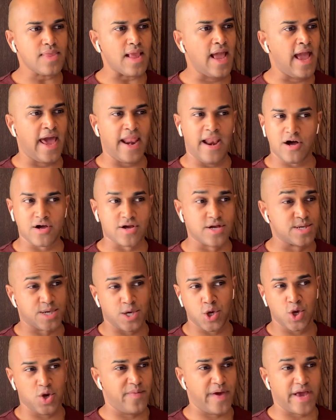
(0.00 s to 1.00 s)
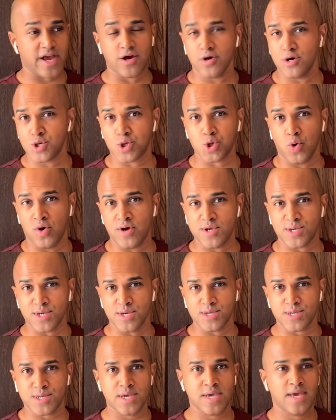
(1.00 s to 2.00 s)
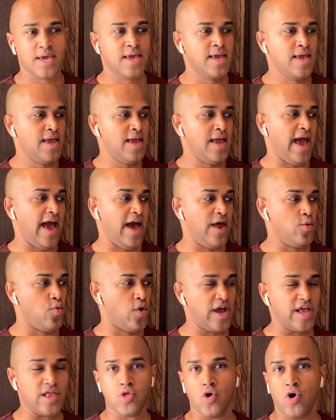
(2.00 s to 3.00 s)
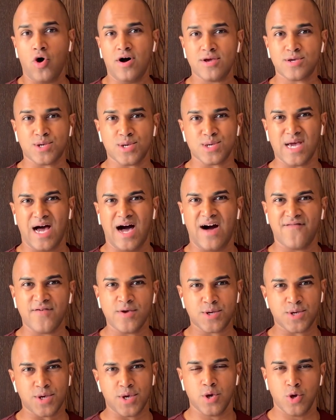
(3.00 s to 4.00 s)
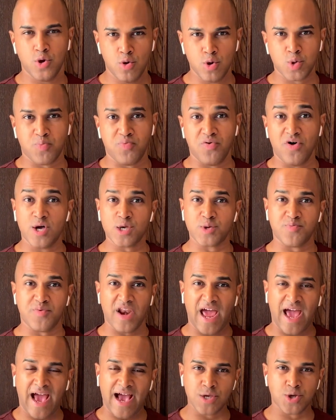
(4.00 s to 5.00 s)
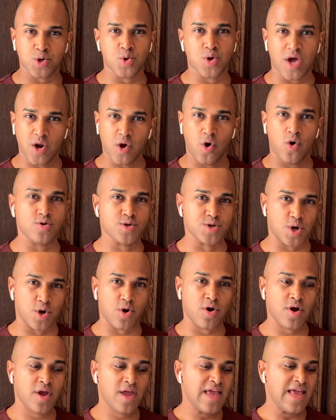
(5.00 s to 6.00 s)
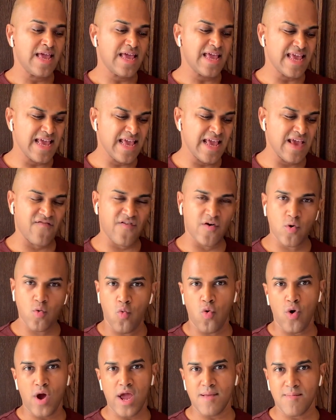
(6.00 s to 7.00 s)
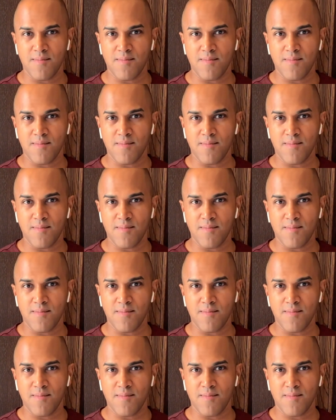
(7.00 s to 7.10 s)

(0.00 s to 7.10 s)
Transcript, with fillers: And I'll continue to make good choices. And weight loss is obviously a huge plus, but as you get older, even weight